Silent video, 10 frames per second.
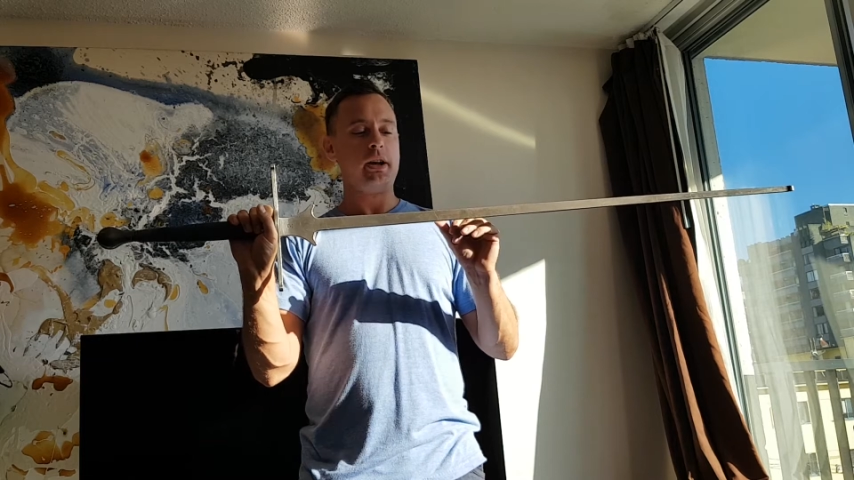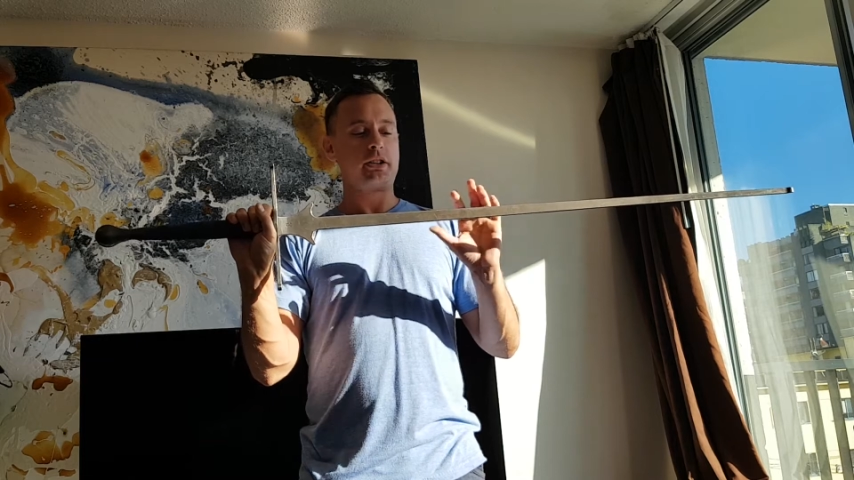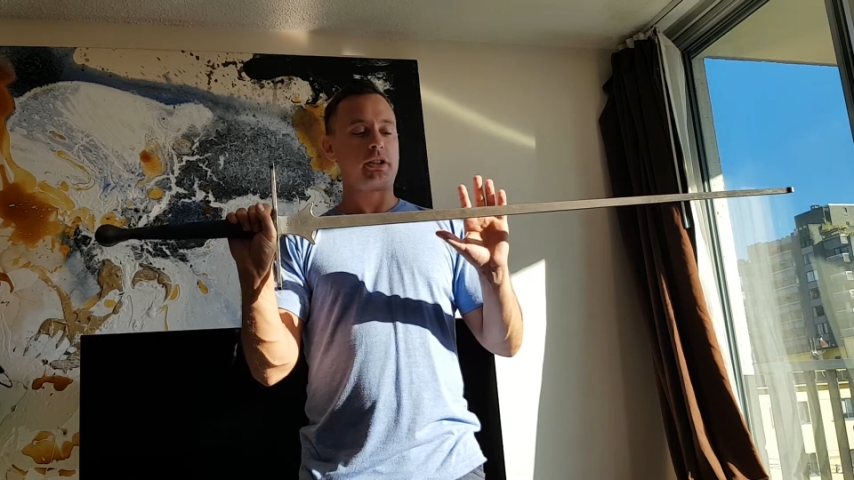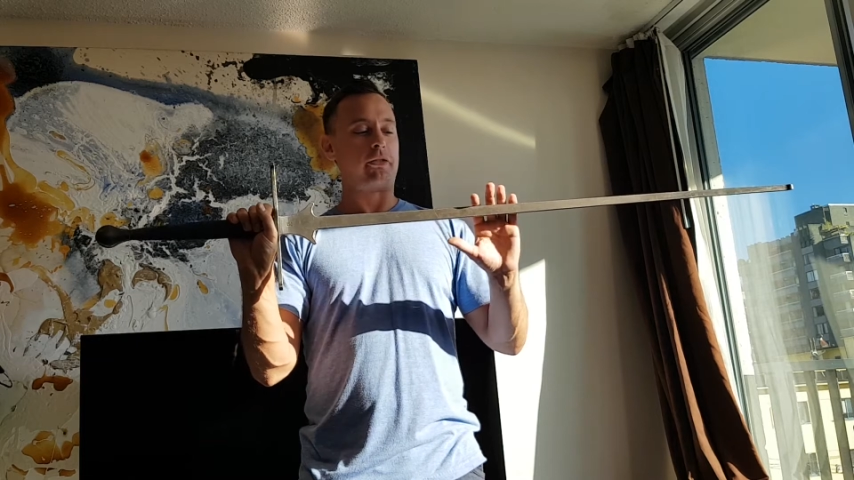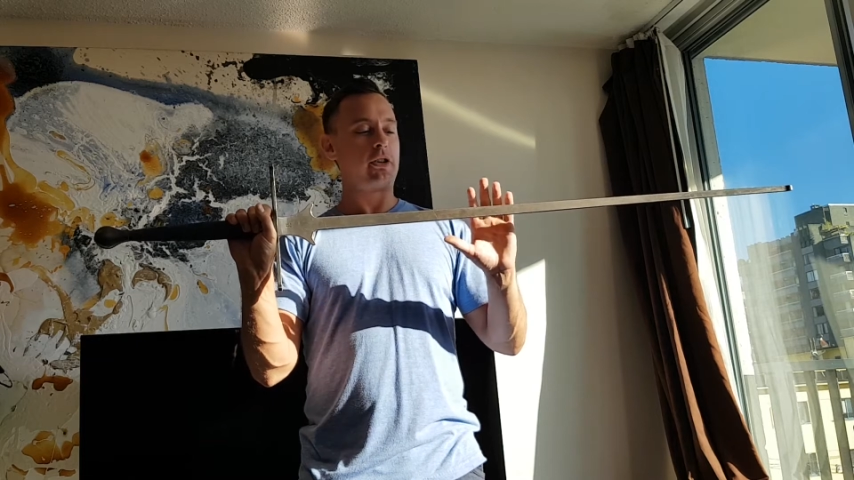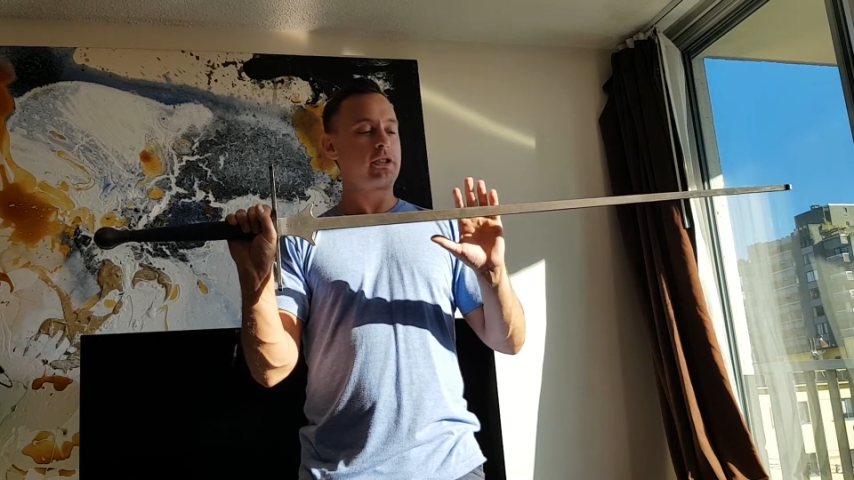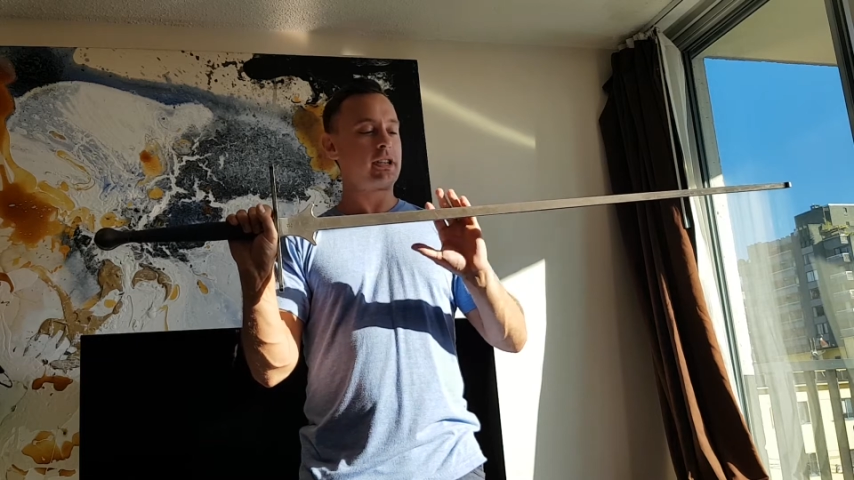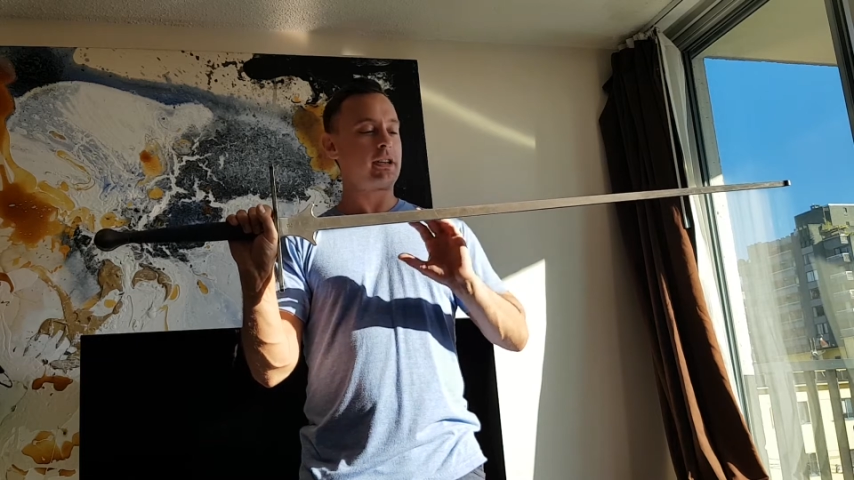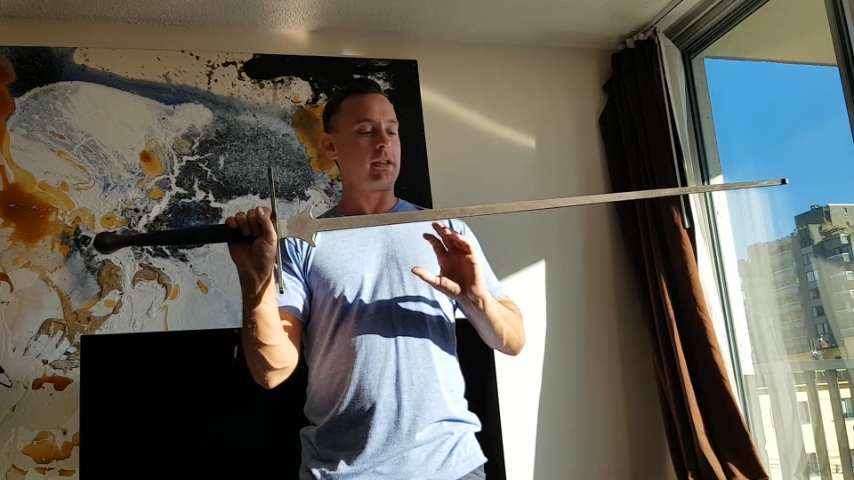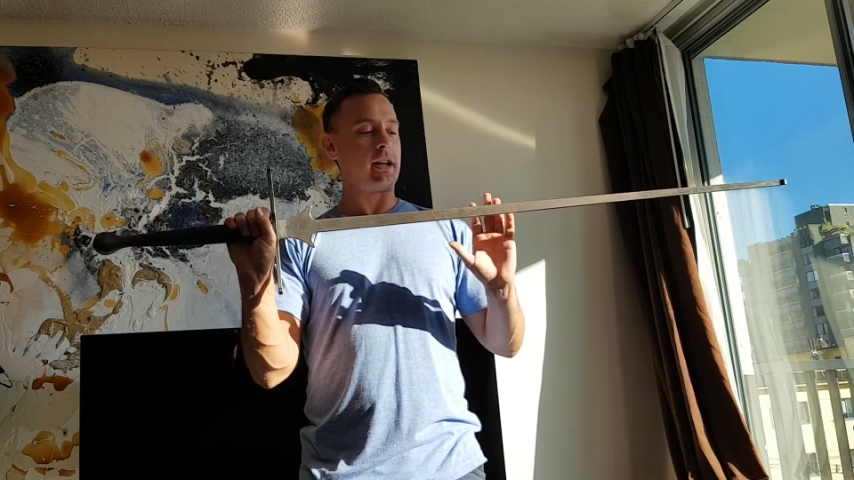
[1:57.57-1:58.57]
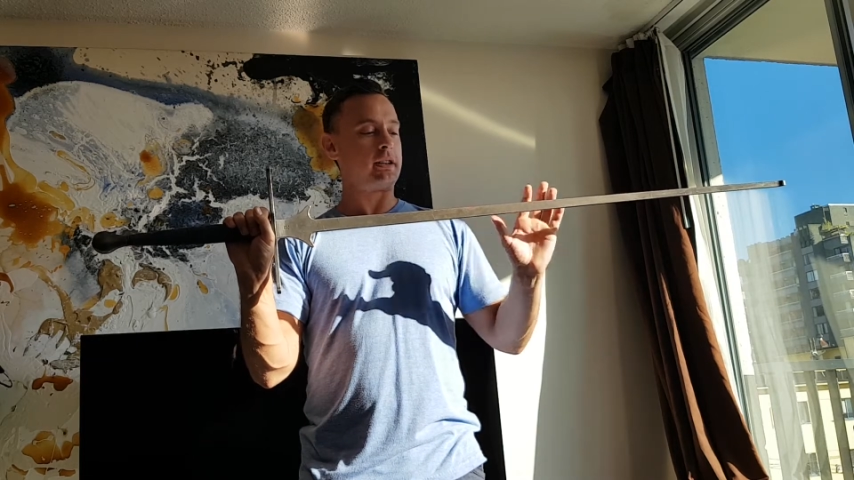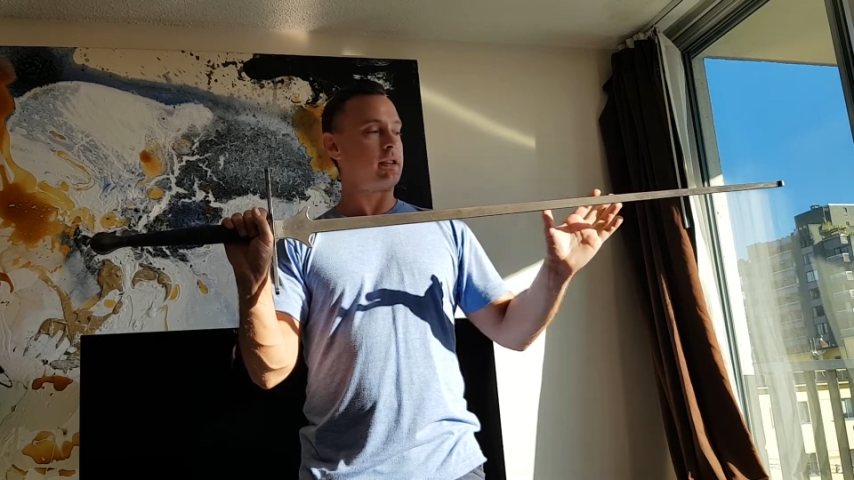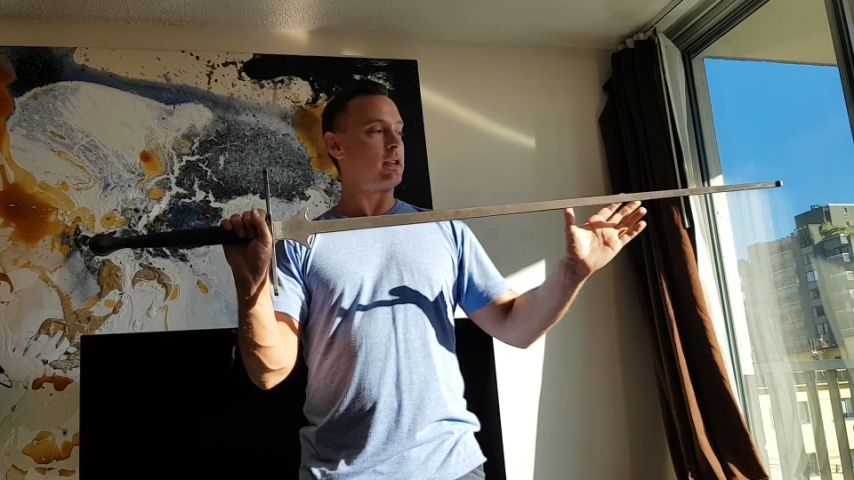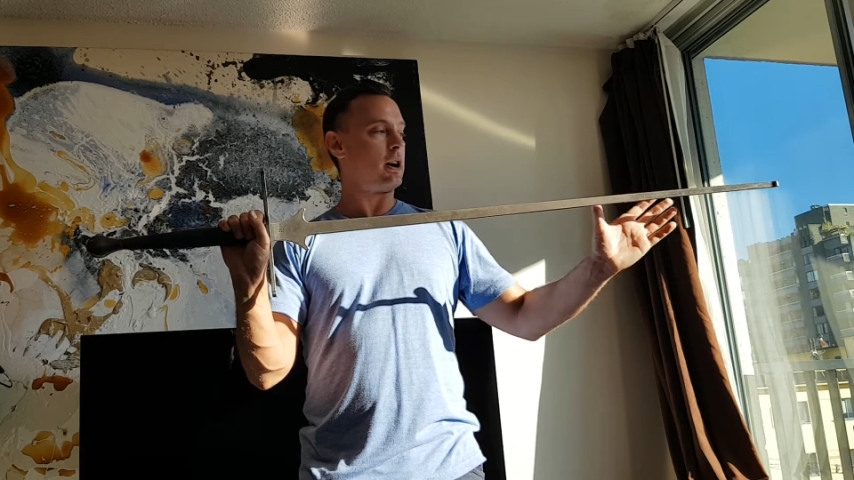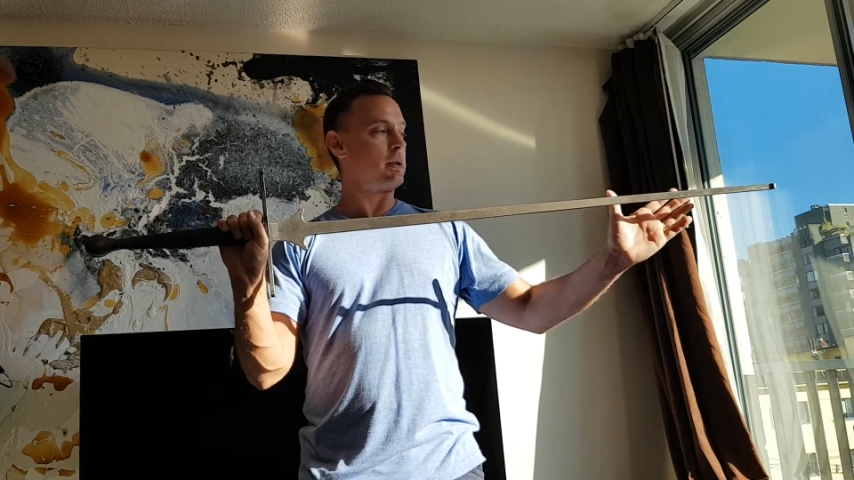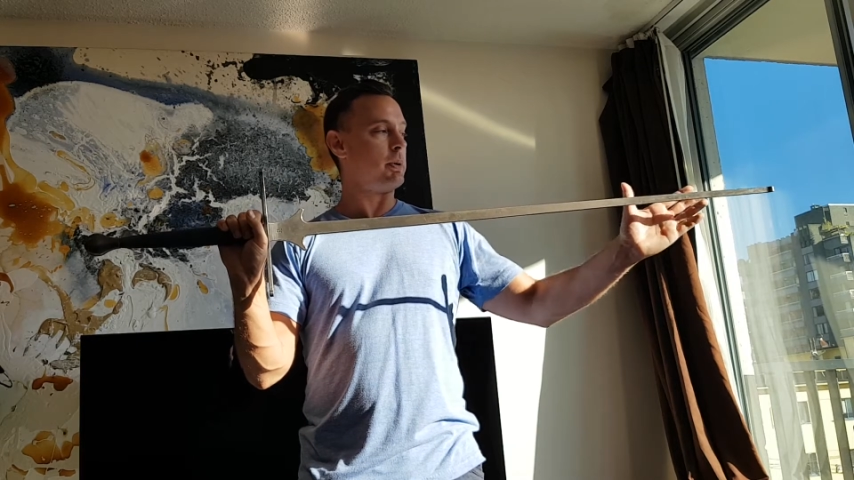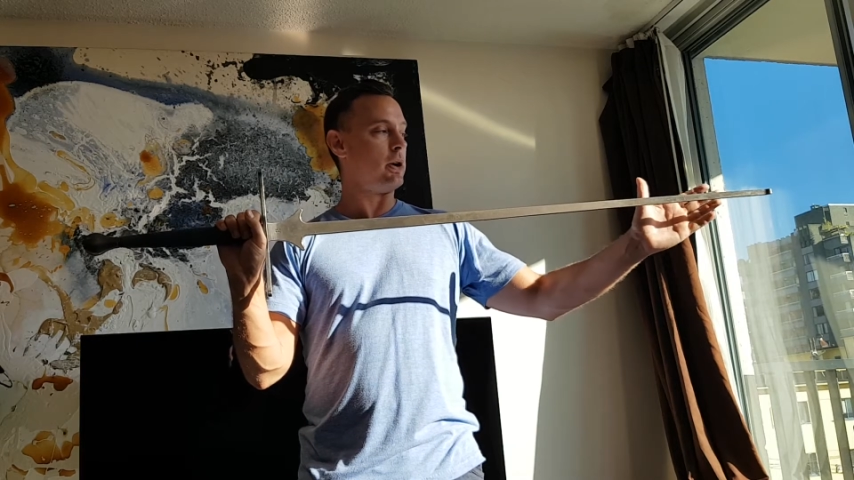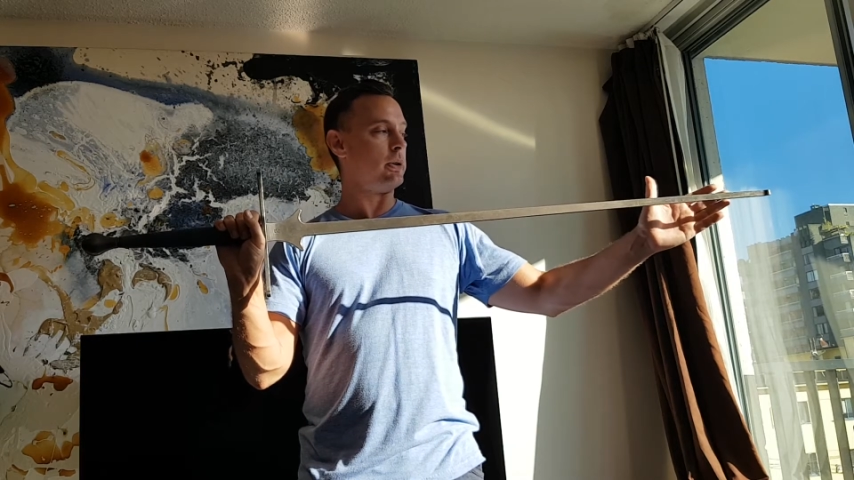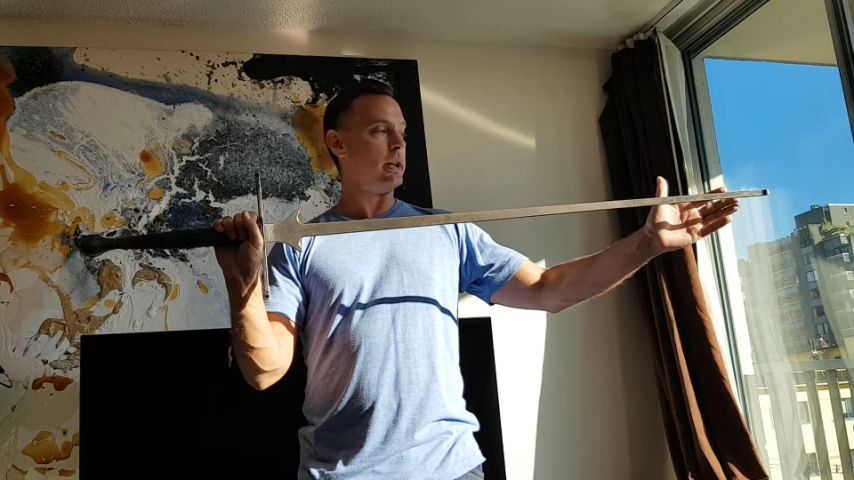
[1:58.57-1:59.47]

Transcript: So the first thing I'd like to talk about